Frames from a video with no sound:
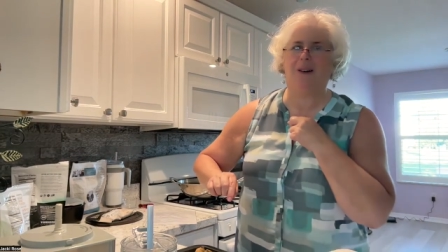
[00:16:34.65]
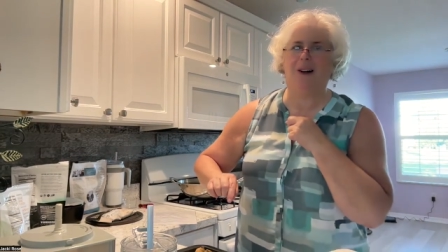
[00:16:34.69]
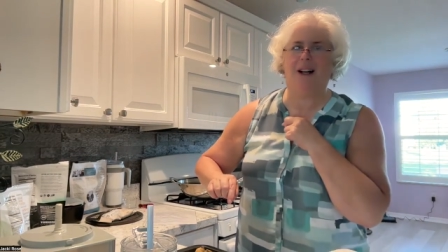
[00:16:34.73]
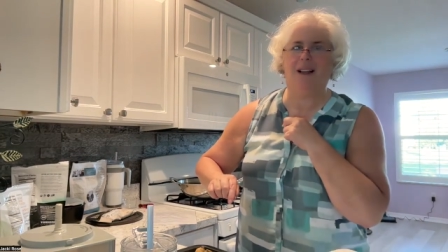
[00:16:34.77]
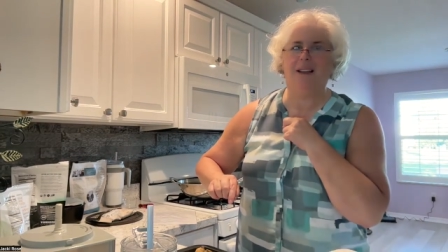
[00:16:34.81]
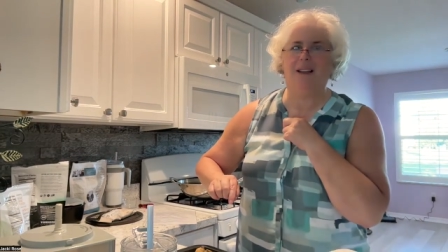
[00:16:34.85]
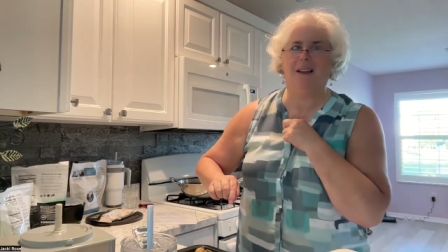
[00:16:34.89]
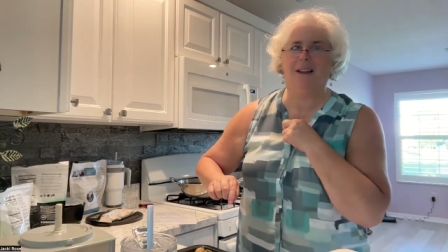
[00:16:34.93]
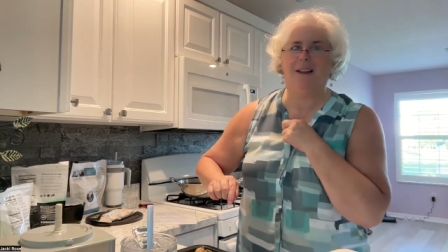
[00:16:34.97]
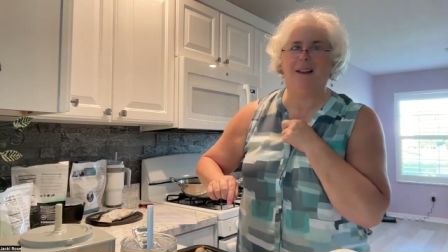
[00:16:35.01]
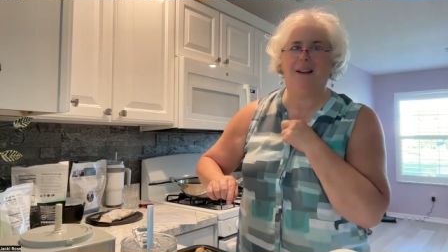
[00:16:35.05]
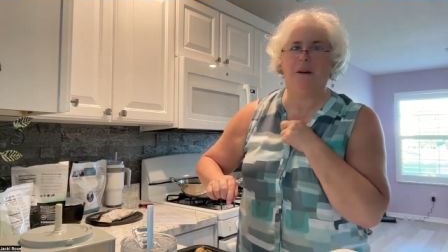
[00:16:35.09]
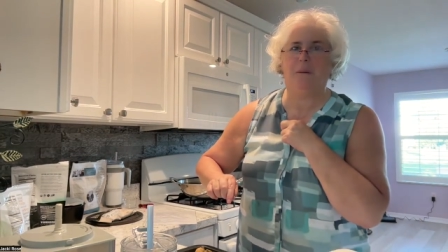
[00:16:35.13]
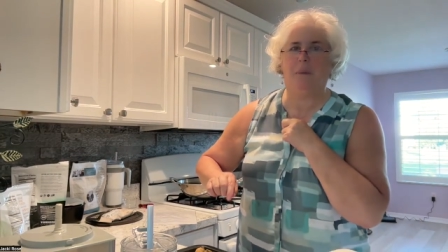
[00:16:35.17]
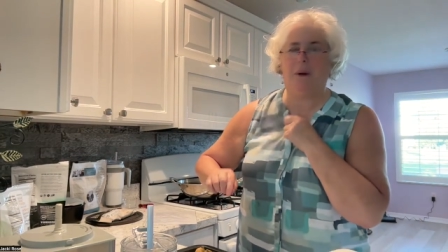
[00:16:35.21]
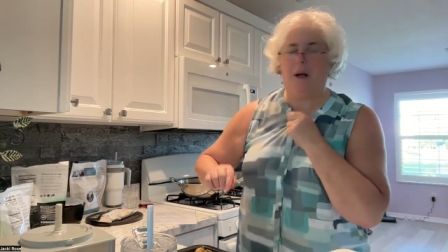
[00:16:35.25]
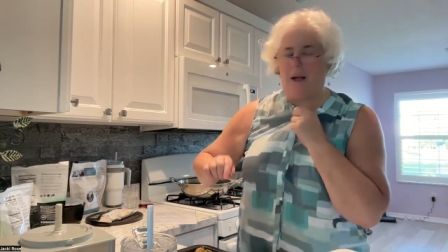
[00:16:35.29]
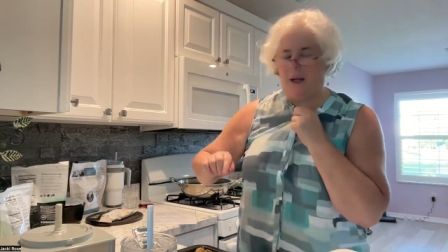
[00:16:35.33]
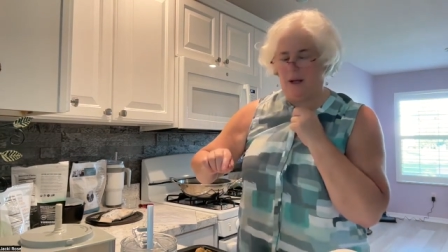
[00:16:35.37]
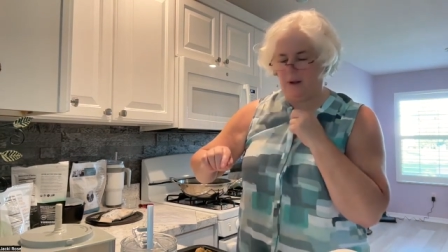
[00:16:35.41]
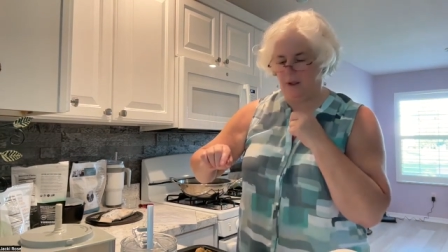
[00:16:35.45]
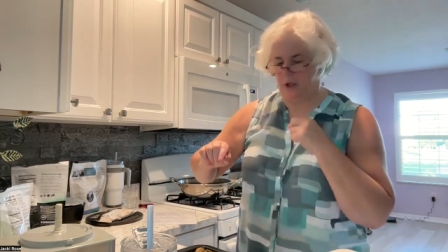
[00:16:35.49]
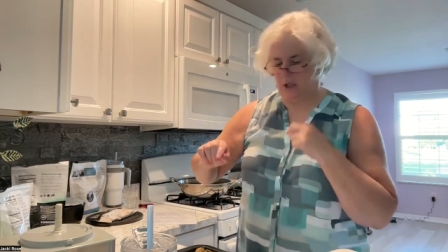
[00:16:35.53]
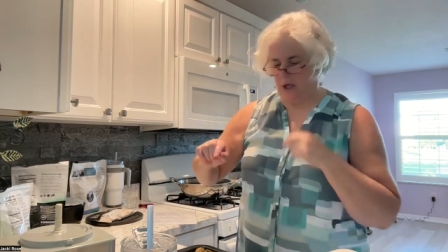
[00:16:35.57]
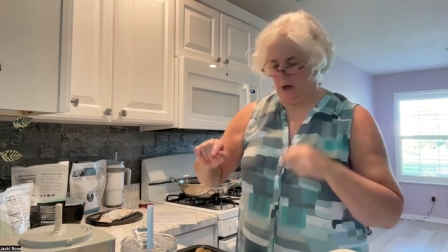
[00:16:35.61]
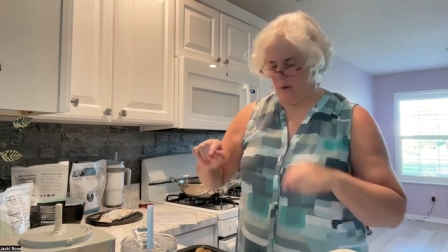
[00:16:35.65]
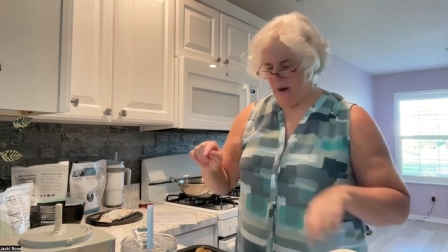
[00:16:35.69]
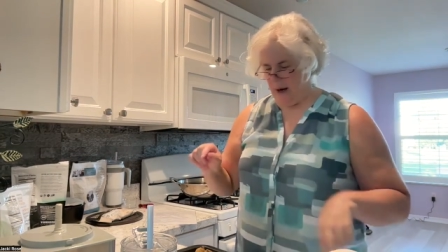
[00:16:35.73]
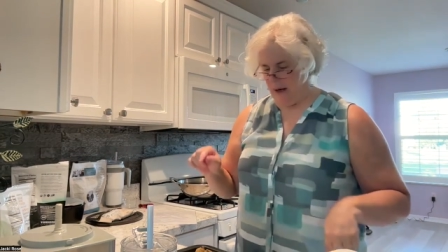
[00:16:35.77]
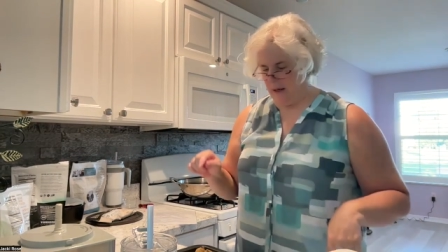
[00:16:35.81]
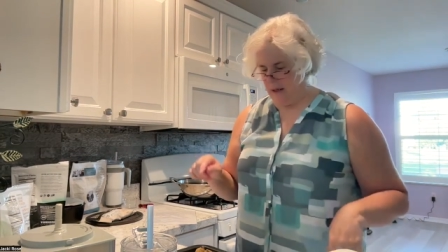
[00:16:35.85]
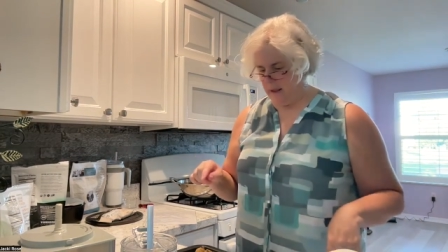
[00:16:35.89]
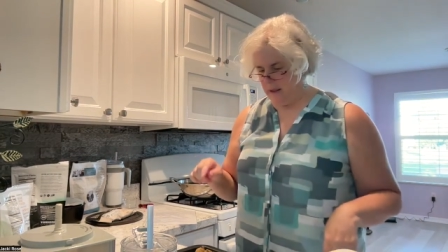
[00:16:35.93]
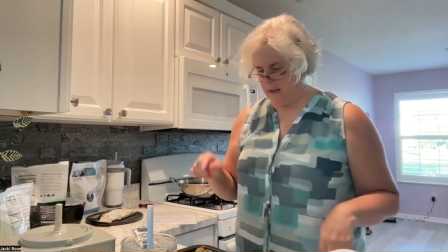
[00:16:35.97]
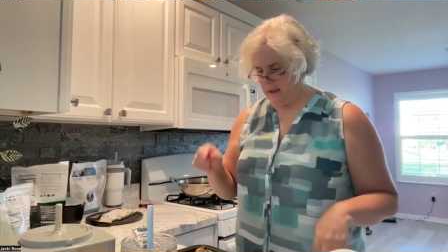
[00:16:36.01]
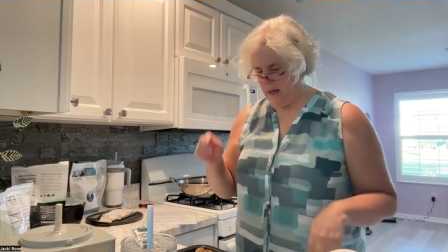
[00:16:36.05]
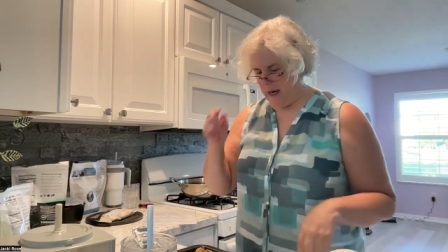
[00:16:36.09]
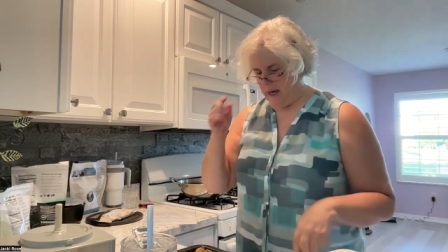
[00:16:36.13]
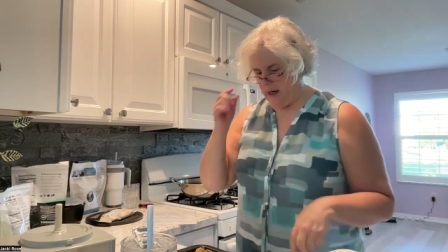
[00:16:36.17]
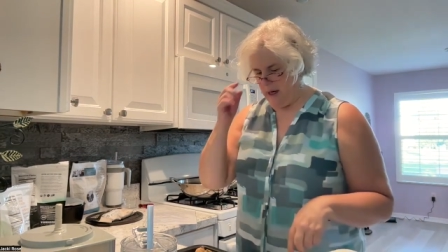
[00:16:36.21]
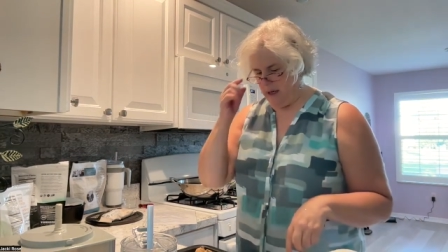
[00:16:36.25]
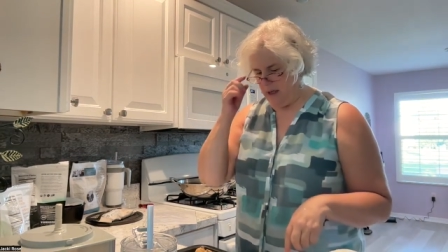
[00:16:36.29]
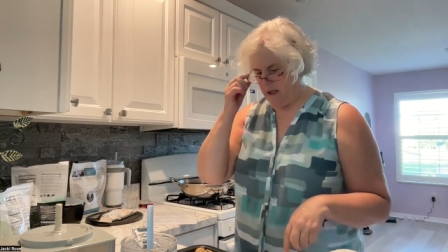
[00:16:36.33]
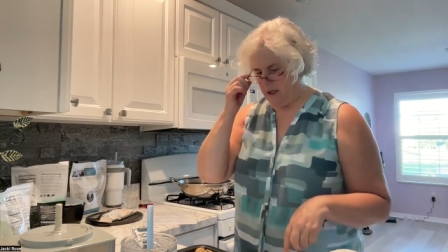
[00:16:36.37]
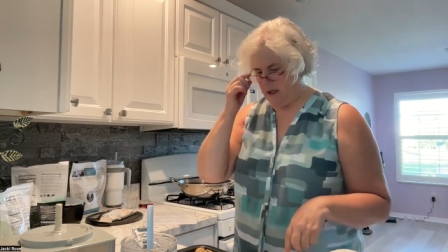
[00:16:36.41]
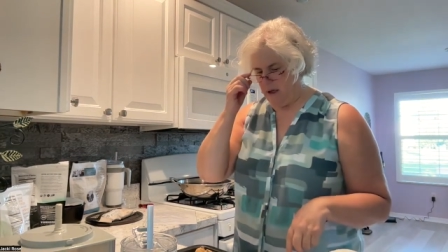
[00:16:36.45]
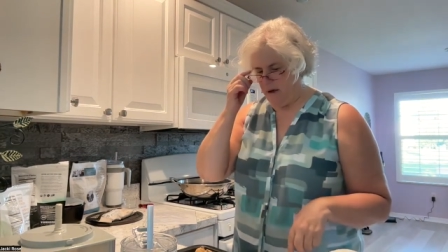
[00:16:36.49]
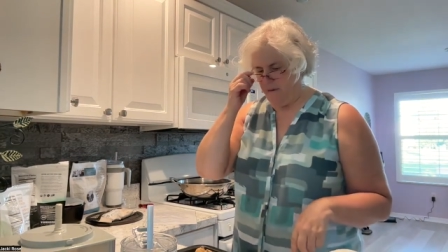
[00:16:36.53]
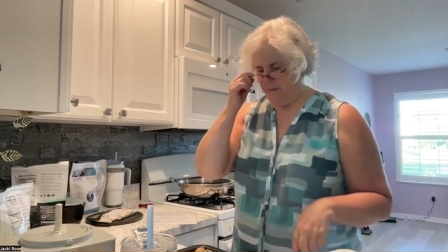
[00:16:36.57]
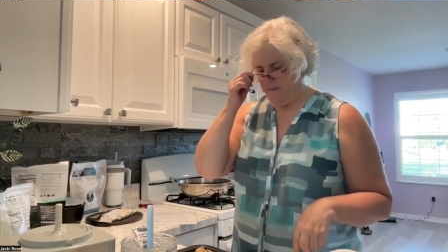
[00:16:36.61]
all the little balls, so I decided
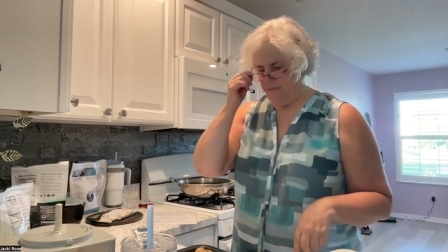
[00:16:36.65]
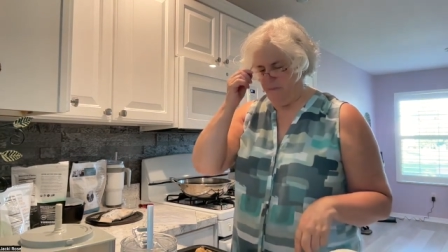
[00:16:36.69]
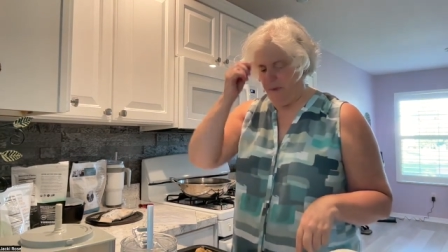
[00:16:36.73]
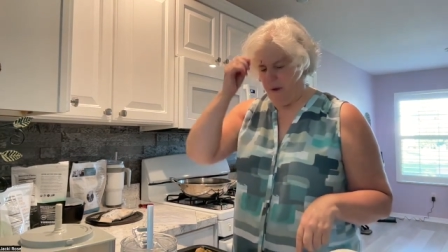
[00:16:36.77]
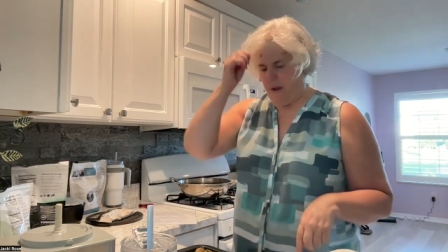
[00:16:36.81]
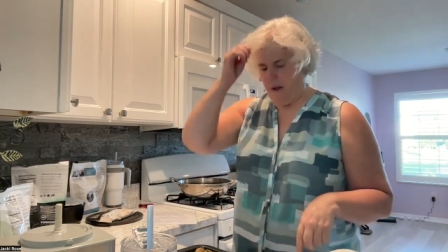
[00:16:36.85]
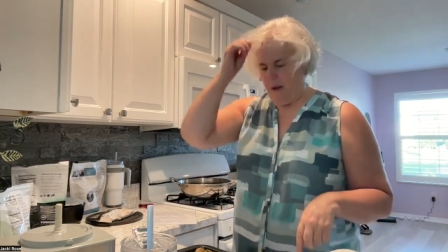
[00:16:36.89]
to